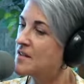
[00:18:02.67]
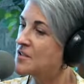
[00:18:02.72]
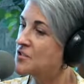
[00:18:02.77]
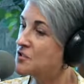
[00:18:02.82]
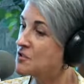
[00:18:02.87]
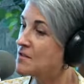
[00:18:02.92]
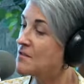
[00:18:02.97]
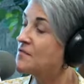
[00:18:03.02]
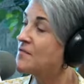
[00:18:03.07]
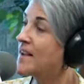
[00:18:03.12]

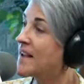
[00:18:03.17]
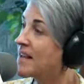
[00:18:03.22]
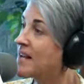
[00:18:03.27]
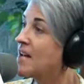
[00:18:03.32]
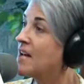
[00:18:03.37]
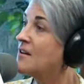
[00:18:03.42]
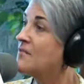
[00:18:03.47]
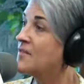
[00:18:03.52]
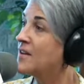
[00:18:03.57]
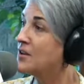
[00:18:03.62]
you're a fan
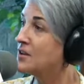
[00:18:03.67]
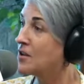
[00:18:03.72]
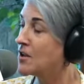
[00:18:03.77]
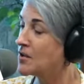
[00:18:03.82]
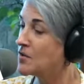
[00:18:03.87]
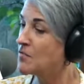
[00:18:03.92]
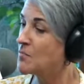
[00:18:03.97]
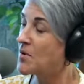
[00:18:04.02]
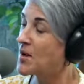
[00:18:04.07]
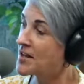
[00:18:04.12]
of and
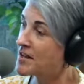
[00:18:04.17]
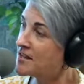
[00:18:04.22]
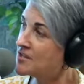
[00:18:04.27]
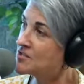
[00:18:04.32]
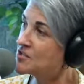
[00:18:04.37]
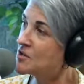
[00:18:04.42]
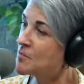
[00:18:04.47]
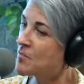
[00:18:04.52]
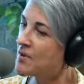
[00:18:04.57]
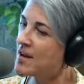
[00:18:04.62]
you've brought it
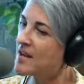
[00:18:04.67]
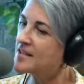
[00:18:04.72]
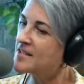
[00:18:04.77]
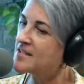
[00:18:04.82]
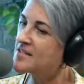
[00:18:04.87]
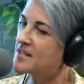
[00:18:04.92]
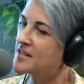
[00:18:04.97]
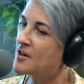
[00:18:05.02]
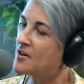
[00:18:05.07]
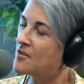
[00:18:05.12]
into your
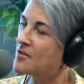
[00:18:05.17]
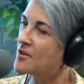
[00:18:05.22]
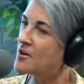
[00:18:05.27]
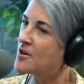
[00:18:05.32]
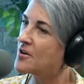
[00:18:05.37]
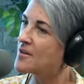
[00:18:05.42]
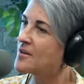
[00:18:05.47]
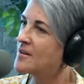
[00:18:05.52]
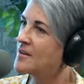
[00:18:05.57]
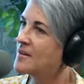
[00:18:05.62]
practice? And
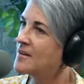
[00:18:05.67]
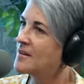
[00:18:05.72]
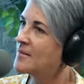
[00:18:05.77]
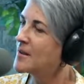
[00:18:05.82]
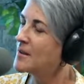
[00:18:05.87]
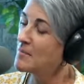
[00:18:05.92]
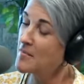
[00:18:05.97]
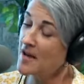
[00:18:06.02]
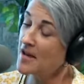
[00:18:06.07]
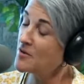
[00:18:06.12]

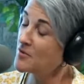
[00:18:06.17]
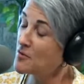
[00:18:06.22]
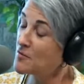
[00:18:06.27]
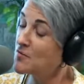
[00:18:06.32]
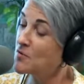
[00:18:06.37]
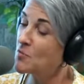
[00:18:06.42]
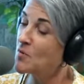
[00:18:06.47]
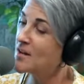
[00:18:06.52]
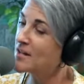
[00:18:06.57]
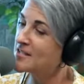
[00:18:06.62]
and I don't know if
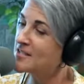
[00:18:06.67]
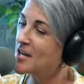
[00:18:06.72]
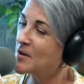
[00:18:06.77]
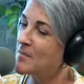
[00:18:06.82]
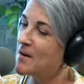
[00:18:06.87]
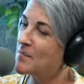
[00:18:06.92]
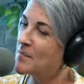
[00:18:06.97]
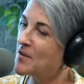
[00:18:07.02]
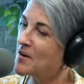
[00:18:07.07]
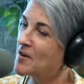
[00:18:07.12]
you'd want to talk
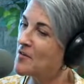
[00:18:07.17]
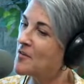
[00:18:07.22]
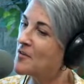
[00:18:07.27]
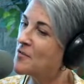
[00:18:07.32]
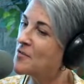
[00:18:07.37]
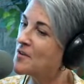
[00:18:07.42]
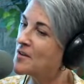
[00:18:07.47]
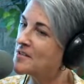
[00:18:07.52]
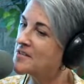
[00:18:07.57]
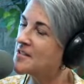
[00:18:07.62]
about, but are there
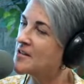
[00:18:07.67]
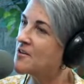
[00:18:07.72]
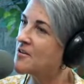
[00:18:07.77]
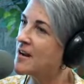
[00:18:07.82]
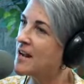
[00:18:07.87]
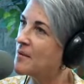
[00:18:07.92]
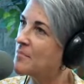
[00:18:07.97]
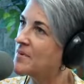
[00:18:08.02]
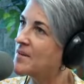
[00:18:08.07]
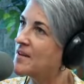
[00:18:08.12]
things that are
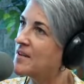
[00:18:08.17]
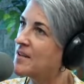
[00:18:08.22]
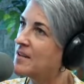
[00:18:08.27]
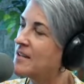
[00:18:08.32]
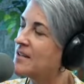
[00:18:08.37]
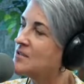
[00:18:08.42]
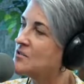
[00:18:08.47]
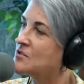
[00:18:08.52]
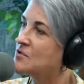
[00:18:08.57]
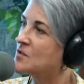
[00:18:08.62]
happening
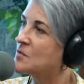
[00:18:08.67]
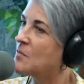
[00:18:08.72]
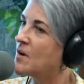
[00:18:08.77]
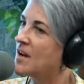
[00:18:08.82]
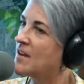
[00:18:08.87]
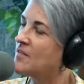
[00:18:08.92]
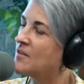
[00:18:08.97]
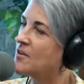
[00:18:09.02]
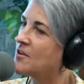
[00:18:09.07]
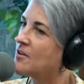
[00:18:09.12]

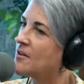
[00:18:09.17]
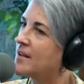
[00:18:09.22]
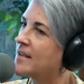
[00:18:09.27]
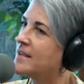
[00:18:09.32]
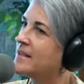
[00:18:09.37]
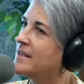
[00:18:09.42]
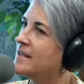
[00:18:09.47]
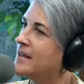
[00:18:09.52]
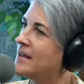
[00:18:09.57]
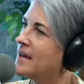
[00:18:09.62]
industry-wide that you're like,
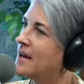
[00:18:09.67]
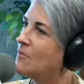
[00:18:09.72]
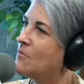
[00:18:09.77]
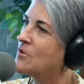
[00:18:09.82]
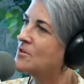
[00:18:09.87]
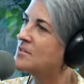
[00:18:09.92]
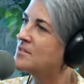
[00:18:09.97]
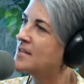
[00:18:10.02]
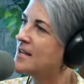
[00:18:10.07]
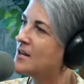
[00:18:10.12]
yeah,
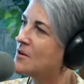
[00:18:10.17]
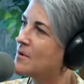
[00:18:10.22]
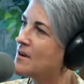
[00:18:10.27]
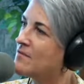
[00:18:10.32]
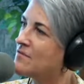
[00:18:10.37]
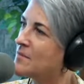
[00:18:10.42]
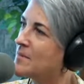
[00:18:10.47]
we're staying away from that?